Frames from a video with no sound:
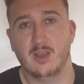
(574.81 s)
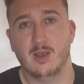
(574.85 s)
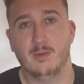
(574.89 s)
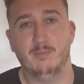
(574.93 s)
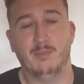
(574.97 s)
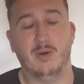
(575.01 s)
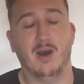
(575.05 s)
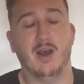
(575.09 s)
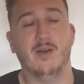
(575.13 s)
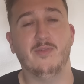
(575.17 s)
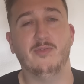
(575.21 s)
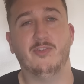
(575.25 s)

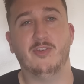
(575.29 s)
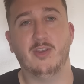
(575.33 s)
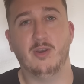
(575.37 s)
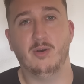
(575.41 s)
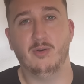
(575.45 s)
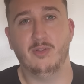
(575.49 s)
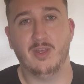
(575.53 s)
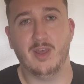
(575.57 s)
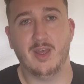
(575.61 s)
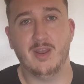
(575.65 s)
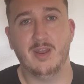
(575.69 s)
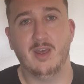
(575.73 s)
But until
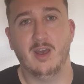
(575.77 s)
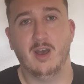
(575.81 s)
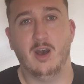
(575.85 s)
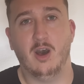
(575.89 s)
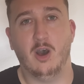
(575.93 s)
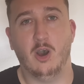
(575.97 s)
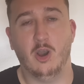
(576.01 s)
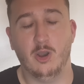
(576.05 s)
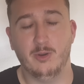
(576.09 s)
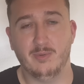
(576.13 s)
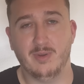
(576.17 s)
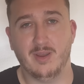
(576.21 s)
then,
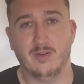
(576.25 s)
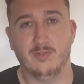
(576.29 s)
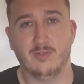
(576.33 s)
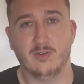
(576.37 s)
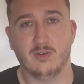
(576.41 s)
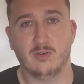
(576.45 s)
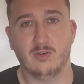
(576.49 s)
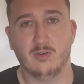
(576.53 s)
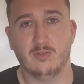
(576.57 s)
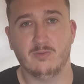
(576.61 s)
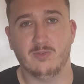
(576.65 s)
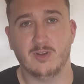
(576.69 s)
hope you have a
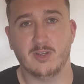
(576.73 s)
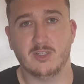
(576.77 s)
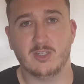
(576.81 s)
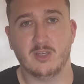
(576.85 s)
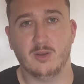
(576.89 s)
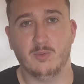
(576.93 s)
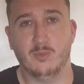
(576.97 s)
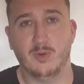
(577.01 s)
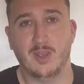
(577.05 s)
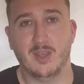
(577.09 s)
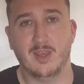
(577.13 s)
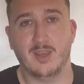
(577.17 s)
good rest of
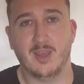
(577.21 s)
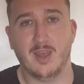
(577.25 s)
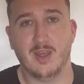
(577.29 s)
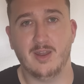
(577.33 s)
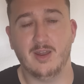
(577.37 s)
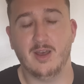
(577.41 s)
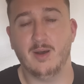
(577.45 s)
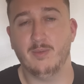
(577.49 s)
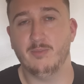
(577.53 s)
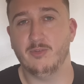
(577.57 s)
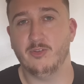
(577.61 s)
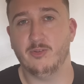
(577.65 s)
your weekend.
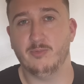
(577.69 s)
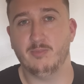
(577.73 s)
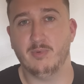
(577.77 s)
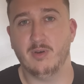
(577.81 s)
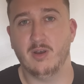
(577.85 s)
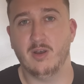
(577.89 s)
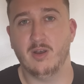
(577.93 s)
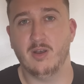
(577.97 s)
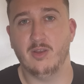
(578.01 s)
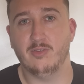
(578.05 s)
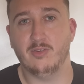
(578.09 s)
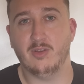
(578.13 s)
Up the
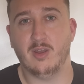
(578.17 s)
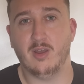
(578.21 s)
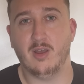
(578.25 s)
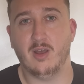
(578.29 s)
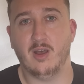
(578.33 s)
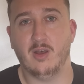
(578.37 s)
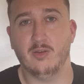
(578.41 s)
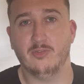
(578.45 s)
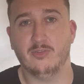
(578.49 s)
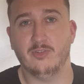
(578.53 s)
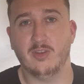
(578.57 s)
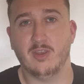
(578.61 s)
Spurs.
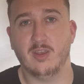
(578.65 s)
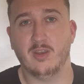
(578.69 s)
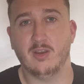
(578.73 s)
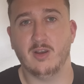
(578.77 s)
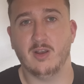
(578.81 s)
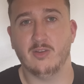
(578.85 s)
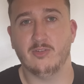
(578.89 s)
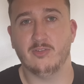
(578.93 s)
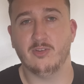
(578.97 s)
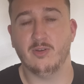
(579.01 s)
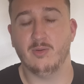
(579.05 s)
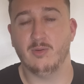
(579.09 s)
I'll see you
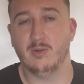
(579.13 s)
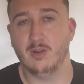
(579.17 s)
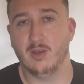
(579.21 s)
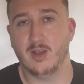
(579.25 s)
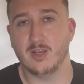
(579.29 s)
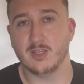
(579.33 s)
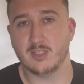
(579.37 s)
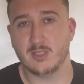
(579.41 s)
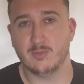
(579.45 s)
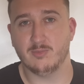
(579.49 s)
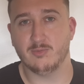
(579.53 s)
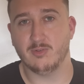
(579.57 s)
guys soon.
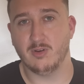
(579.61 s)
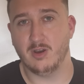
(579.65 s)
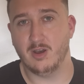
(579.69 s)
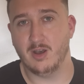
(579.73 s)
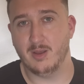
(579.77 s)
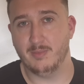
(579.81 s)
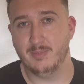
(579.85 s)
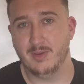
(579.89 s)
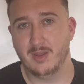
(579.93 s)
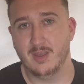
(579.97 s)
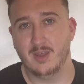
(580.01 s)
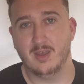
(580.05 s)
Like,
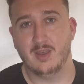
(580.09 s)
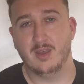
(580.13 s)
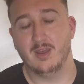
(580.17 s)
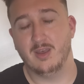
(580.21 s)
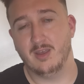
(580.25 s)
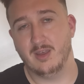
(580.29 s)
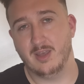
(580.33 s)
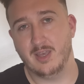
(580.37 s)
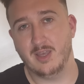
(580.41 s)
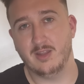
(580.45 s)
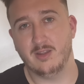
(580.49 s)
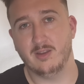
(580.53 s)
subscribe,
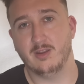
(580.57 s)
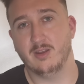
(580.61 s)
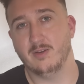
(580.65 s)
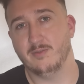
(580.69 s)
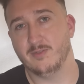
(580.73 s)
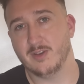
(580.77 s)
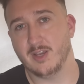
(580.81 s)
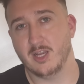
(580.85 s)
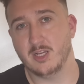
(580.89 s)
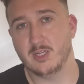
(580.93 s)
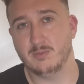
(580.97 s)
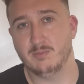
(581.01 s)
hit the
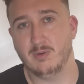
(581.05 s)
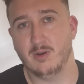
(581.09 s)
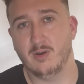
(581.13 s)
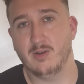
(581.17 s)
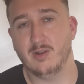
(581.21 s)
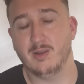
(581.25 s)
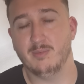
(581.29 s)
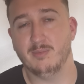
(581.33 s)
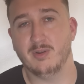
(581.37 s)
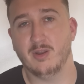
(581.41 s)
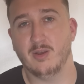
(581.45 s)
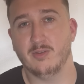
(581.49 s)
notification bell, and
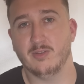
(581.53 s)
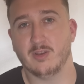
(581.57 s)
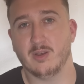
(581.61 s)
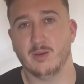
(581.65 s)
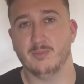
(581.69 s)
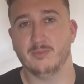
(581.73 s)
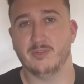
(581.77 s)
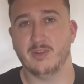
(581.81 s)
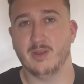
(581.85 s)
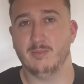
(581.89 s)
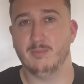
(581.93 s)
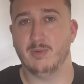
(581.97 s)
let me know in the
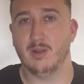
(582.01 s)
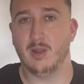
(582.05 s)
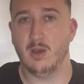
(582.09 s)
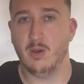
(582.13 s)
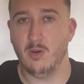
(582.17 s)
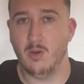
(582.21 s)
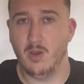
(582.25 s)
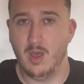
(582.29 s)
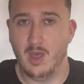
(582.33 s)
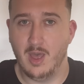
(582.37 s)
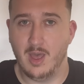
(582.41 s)
comments down below.